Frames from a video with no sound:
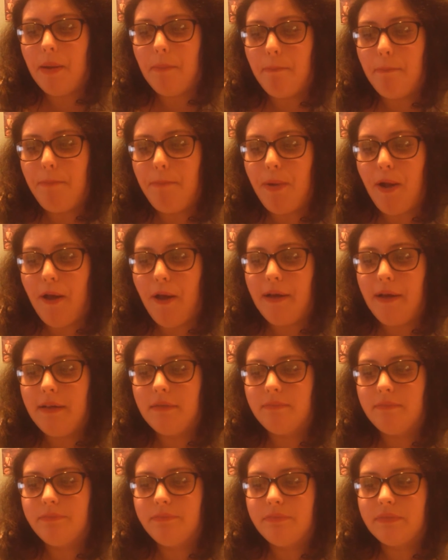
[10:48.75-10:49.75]
but
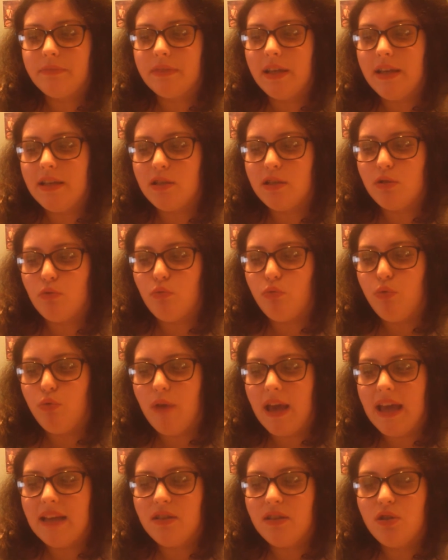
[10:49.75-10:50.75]
it's
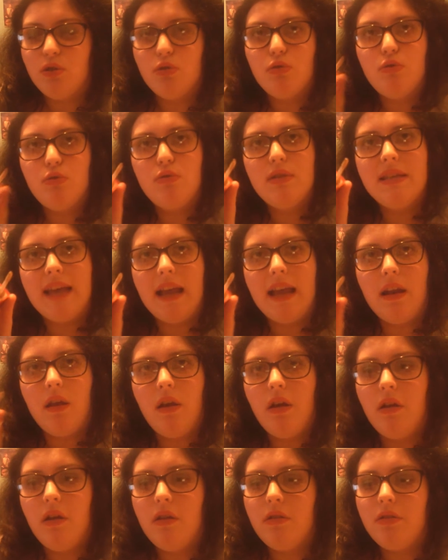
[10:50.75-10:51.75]
way too
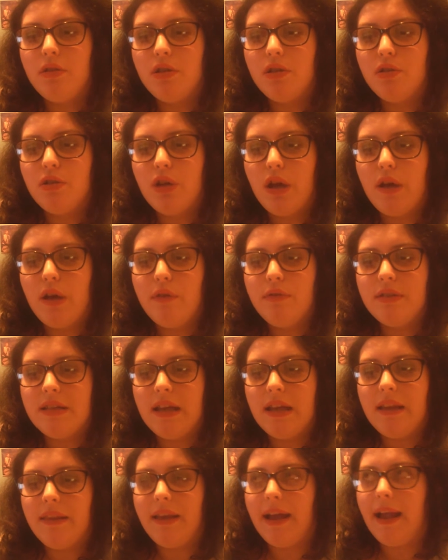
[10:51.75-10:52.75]
yellow undertoned,
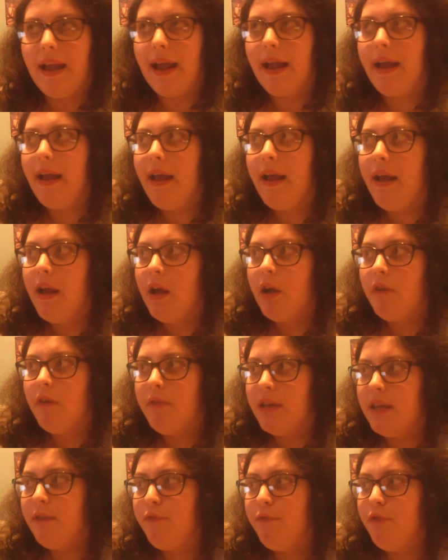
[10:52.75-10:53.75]
and like
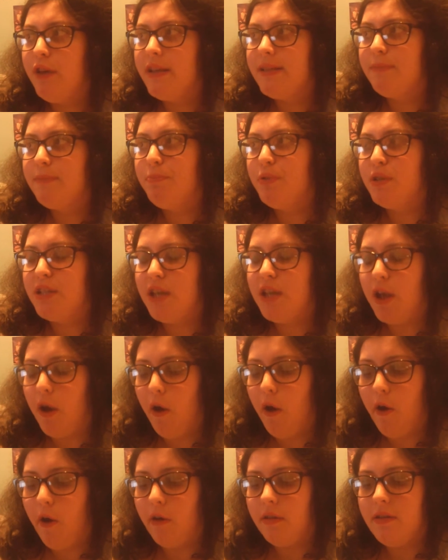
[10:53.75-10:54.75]
when you first put it
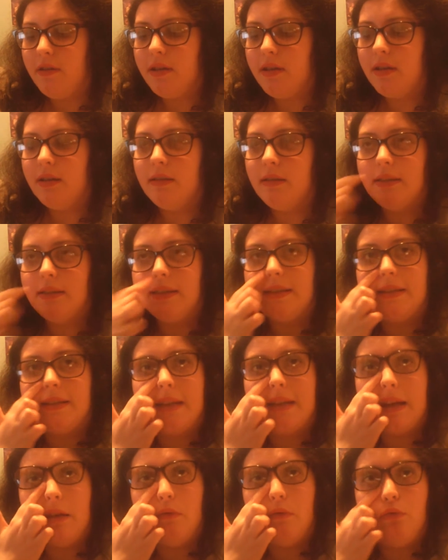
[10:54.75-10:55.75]
on, it's
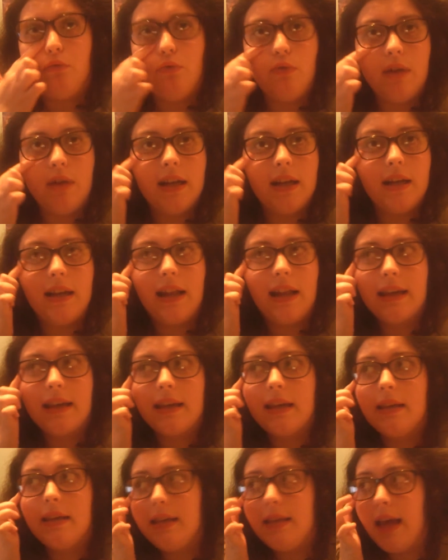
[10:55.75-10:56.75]
like really like
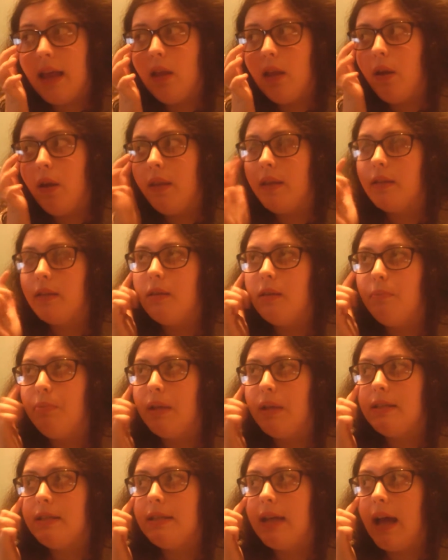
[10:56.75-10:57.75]
yellow, and then you
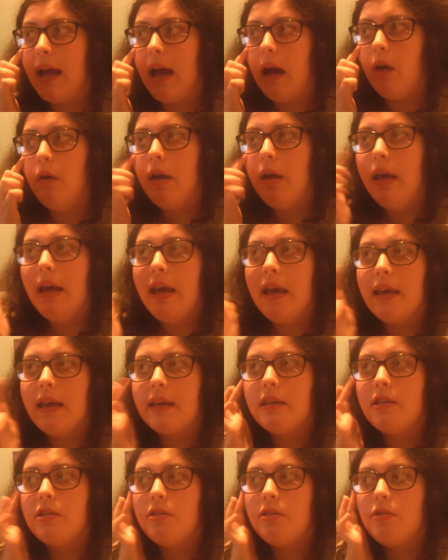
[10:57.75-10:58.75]
blend it out, you
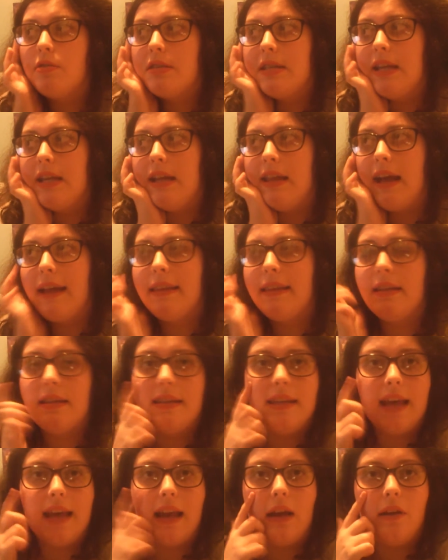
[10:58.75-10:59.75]
can still see like the
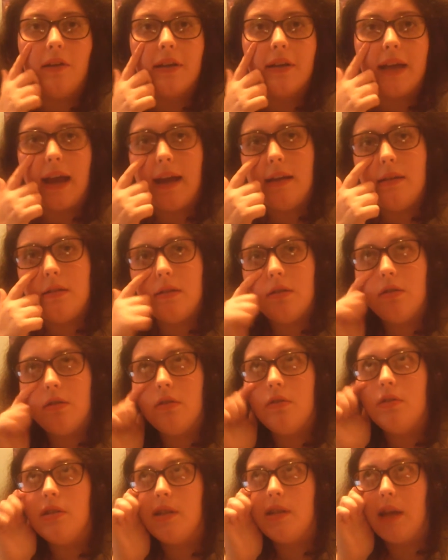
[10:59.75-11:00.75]
yellow kind of
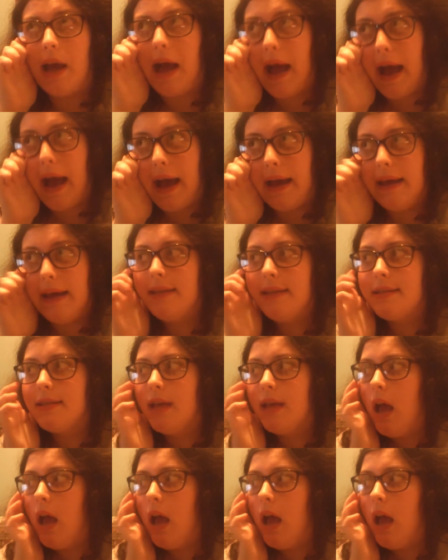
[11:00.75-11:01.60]
under your eyes.